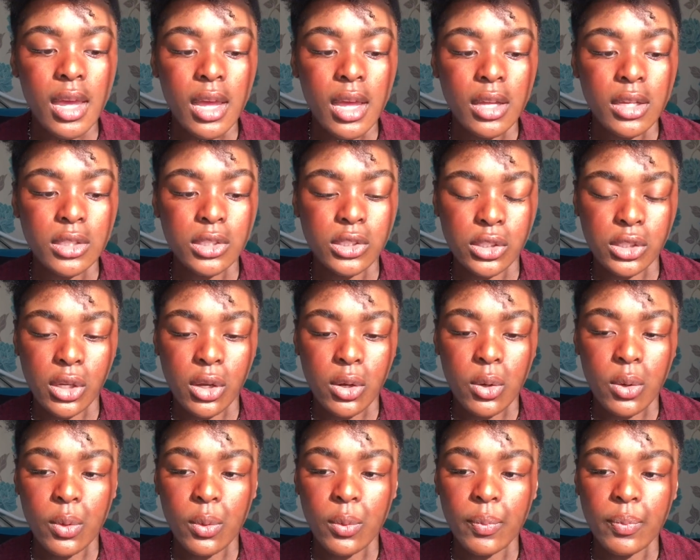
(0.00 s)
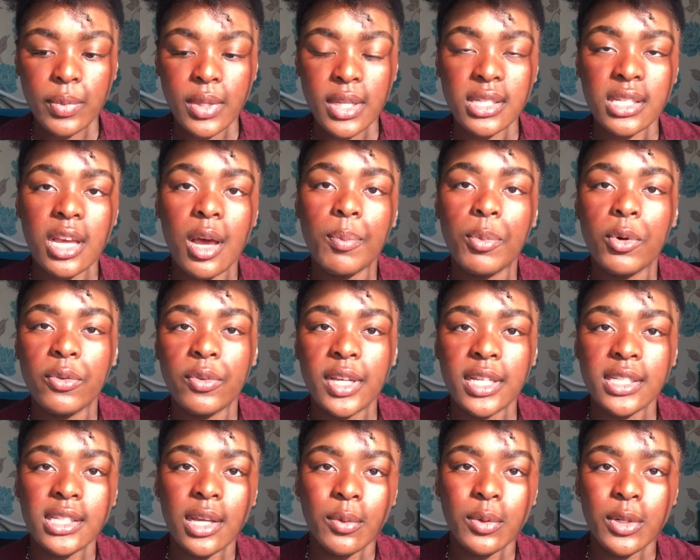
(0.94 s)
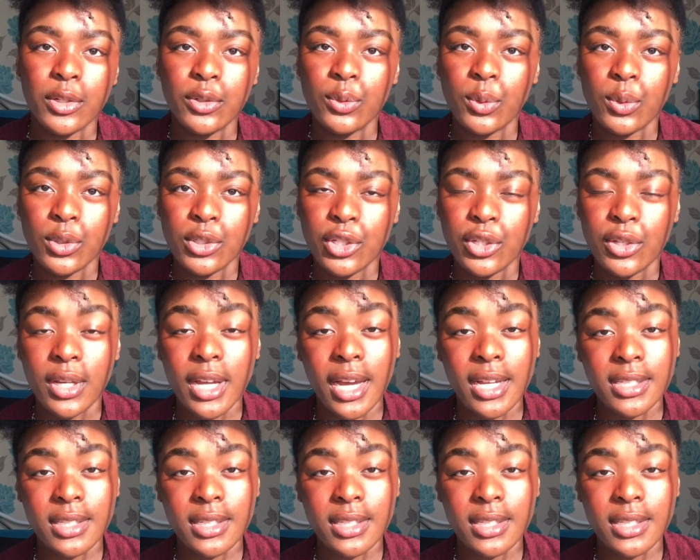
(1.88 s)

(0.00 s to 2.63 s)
So there's a couple things I want to talk to you guys